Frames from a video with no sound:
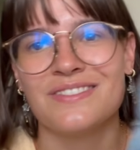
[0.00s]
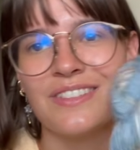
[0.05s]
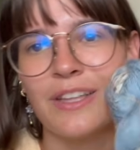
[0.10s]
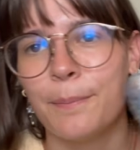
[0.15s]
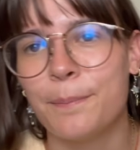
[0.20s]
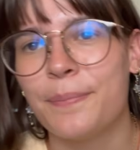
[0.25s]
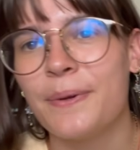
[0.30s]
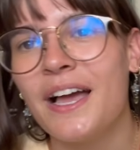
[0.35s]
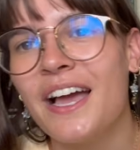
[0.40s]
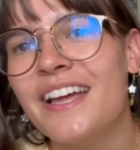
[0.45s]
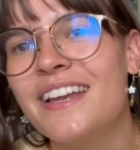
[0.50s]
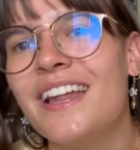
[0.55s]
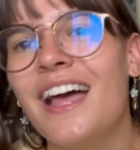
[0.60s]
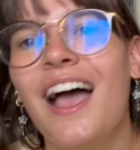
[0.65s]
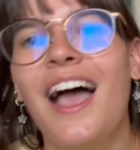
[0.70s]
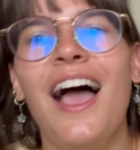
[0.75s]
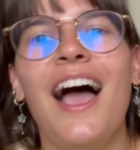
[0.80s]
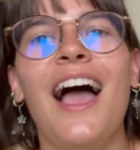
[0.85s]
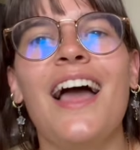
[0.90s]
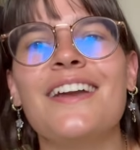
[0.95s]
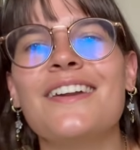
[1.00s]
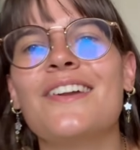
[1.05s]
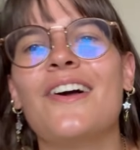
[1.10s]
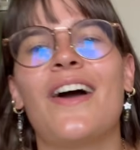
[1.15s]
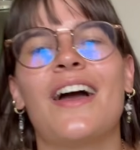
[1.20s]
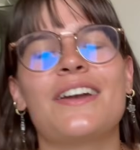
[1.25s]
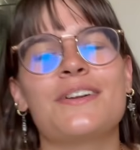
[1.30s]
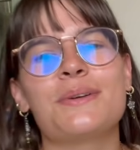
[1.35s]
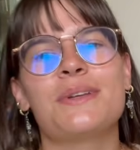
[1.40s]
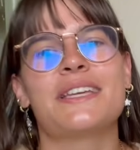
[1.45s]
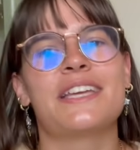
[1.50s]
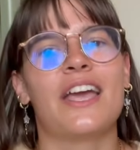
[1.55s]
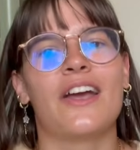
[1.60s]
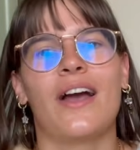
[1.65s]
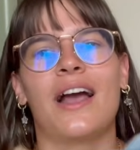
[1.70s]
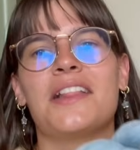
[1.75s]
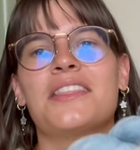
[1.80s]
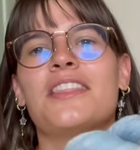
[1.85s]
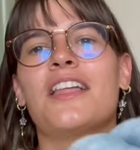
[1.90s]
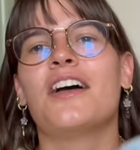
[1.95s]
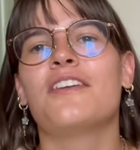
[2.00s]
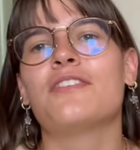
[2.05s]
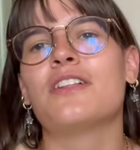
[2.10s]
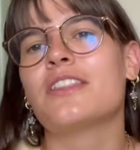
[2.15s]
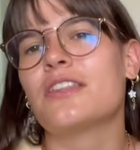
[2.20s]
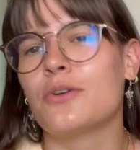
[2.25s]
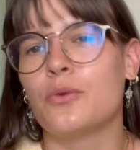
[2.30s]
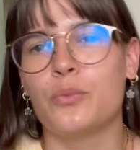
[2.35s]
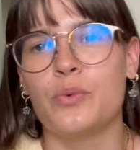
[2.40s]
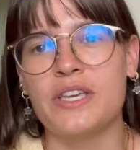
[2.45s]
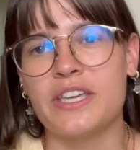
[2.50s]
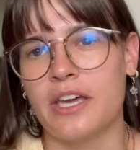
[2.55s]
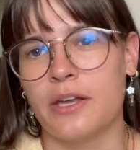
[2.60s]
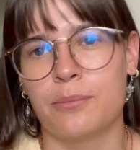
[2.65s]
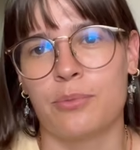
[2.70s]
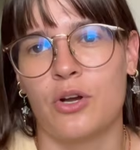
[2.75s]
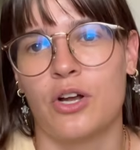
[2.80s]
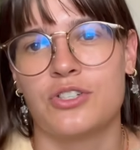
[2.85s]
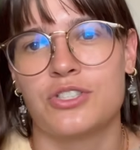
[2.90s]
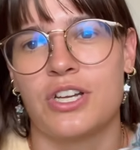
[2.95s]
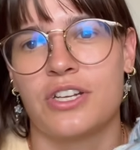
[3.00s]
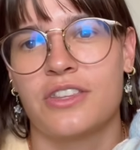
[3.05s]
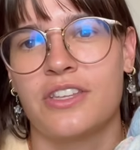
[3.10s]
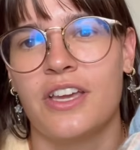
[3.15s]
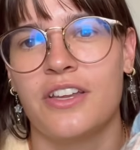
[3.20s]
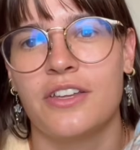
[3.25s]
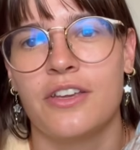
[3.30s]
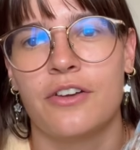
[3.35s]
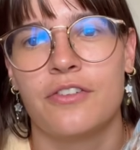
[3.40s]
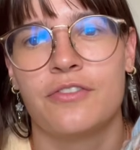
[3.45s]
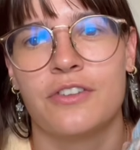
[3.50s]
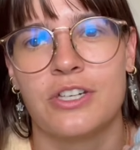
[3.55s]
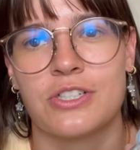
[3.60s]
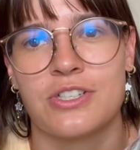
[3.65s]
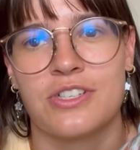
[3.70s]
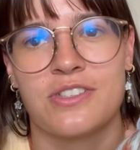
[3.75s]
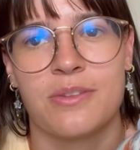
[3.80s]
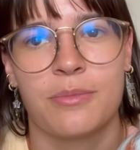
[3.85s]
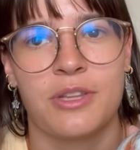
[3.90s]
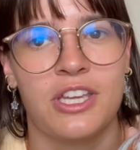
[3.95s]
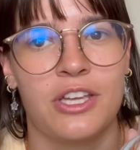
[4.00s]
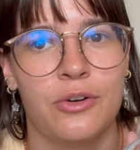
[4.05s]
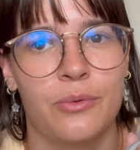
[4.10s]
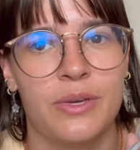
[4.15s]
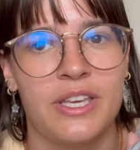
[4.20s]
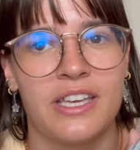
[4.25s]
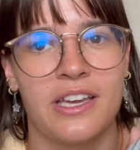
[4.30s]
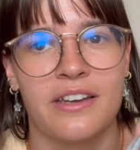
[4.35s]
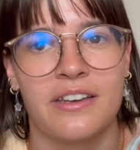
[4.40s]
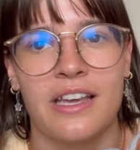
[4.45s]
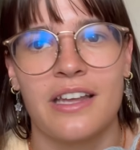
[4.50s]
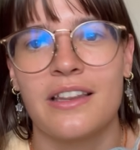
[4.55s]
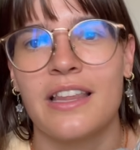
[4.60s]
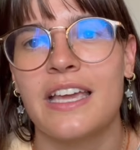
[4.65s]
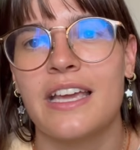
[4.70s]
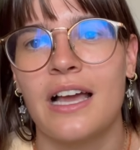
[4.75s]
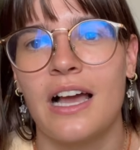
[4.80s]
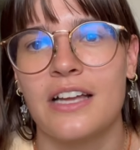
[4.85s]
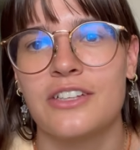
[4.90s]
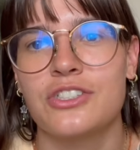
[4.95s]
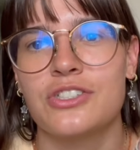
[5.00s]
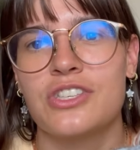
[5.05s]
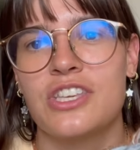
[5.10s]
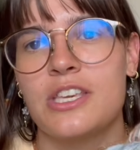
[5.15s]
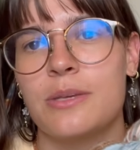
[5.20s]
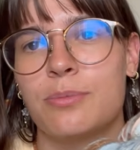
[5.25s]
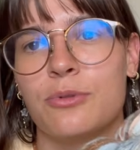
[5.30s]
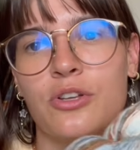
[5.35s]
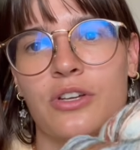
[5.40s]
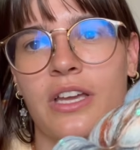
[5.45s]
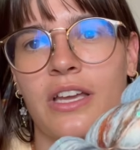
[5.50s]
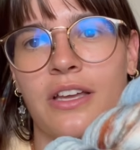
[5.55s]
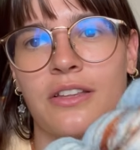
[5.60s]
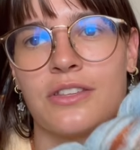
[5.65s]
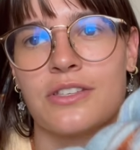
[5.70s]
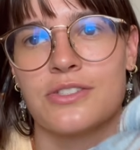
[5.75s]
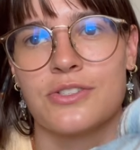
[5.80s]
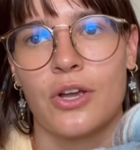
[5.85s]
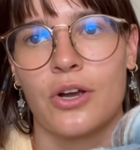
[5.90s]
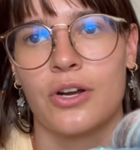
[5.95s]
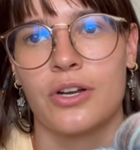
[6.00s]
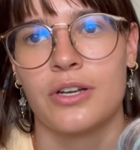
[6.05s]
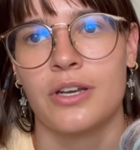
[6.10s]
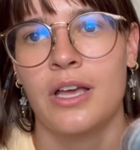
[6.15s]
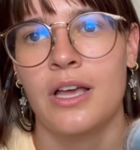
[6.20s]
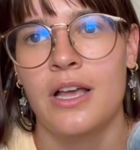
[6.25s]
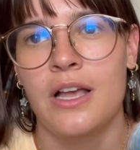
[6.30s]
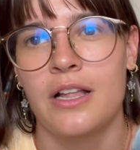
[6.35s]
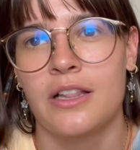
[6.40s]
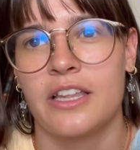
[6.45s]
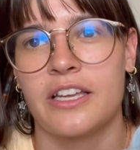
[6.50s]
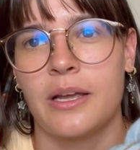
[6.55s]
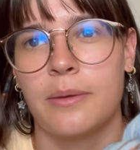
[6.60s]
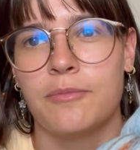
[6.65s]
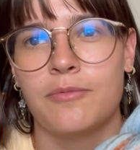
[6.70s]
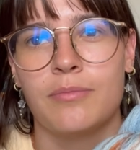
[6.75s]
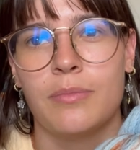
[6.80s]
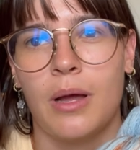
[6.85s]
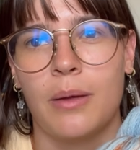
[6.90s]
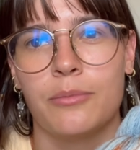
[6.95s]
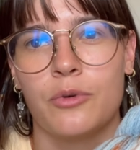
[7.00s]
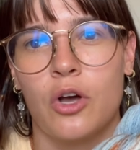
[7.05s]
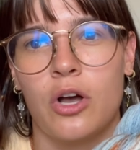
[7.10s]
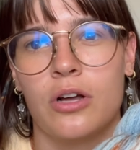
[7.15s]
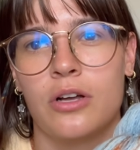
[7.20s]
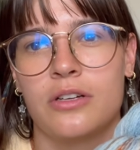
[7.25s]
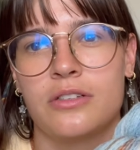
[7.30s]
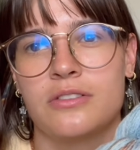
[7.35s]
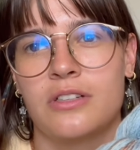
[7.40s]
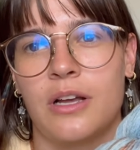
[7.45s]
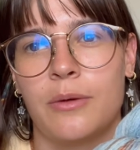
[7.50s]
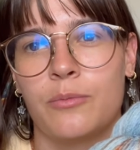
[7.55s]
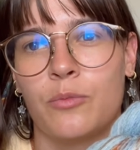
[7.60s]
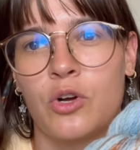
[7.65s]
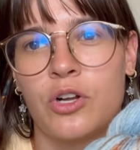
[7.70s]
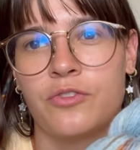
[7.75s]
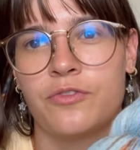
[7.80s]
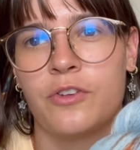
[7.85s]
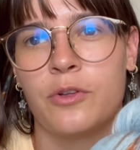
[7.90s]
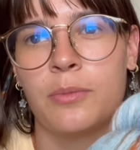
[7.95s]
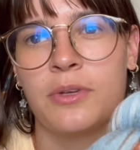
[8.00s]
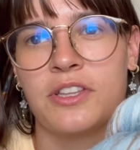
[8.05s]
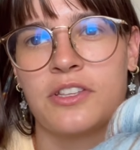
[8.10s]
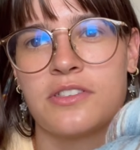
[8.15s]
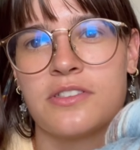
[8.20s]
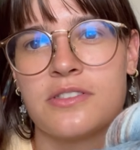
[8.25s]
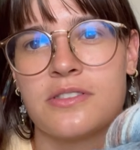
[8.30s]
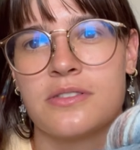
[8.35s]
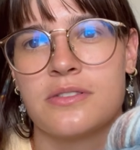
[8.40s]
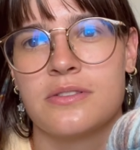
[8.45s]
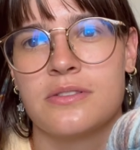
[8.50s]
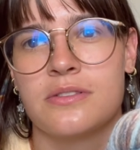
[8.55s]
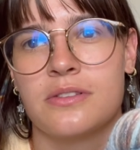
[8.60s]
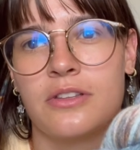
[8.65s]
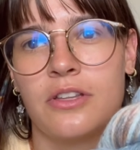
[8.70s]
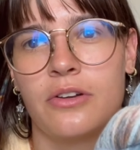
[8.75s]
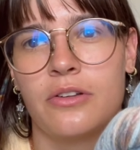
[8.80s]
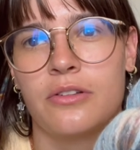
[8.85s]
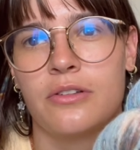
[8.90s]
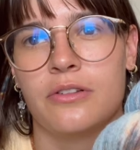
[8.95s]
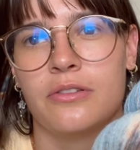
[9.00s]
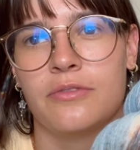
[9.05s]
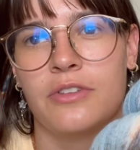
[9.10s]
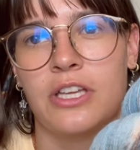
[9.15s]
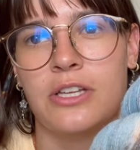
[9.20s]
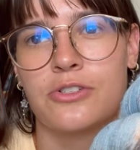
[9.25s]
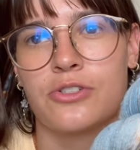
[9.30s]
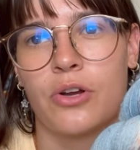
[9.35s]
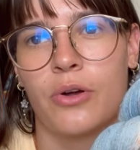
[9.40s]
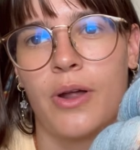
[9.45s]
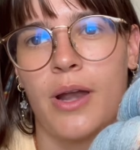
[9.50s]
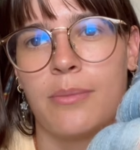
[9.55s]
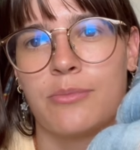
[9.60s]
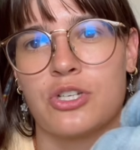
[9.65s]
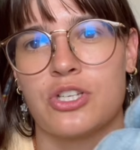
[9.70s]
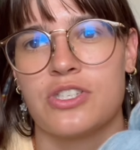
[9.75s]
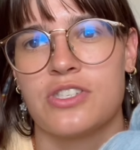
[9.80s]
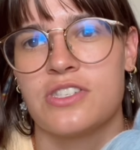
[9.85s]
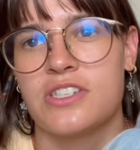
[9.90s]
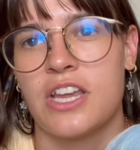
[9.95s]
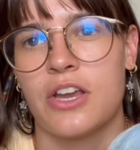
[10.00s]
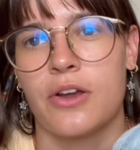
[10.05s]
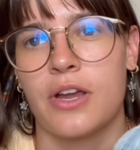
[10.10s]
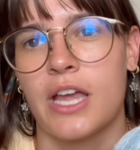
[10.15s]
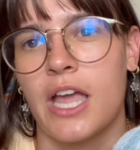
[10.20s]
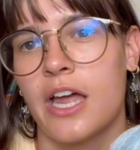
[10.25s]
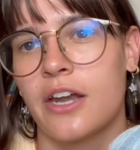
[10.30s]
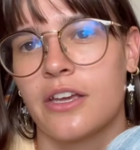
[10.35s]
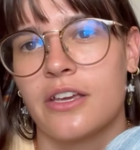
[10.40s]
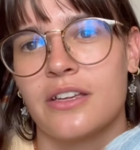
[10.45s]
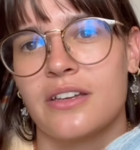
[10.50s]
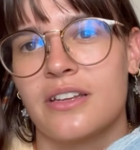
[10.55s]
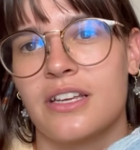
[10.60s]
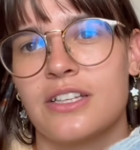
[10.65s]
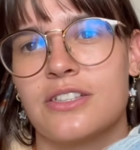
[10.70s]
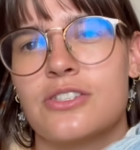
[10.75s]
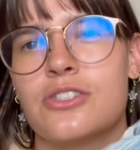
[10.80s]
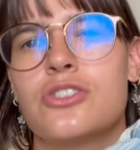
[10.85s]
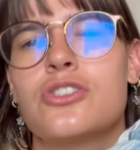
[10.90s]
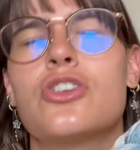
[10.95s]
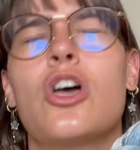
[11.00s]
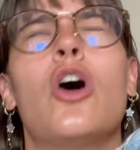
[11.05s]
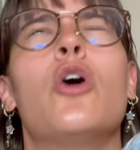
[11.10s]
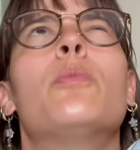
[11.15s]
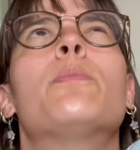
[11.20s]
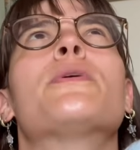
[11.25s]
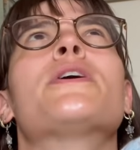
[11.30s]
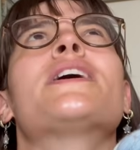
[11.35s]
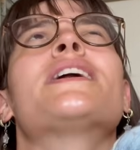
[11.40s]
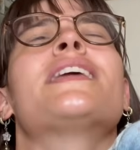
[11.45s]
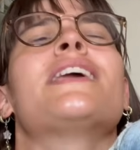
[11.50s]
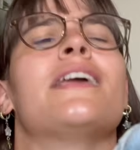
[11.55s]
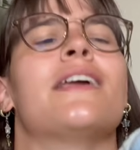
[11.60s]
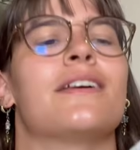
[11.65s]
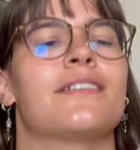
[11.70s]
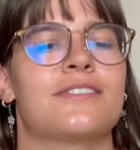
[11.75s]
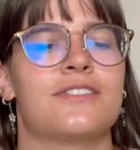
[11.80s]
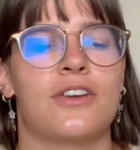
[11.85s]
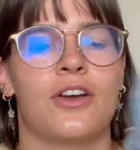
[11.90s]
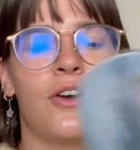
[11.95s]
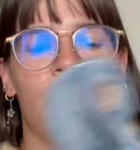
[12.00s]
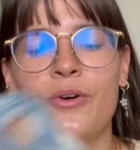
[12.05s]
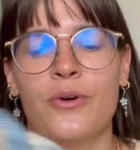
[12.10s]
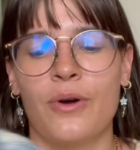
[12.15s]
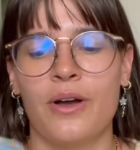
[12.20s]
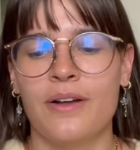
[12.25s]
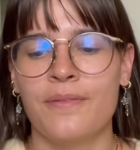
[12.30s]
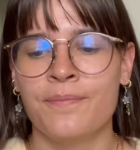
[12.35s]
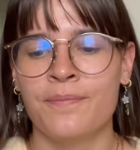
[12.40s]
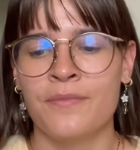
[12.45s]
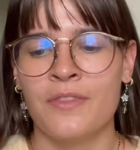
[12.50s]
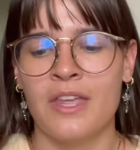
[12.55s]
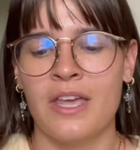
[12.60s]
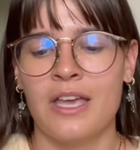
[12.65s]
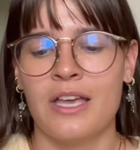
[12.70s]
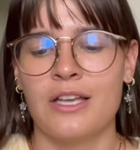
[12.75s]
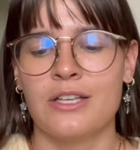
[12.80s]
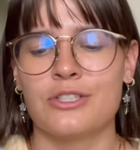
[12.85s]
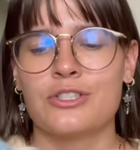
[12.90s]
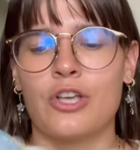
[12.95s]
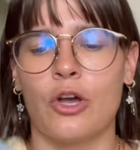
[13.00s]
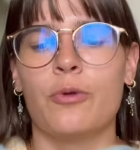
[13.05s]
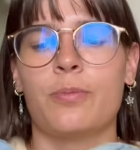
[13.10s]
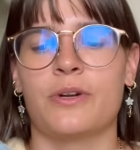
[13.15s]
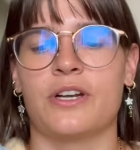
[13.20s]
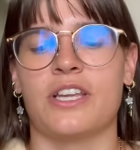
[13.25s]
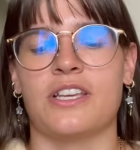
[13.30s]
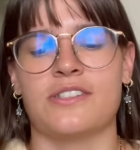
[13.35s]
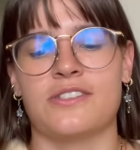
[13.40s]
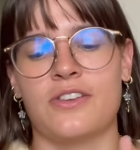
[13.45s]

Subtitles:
But I don't know, I don't really care. I love a little weekend project, the idea of finishing something in a weekend. And like, I just keep looking at this yarn. Like I'm filming this little intro and I'm just staring at it. It's so pretty, so pretty.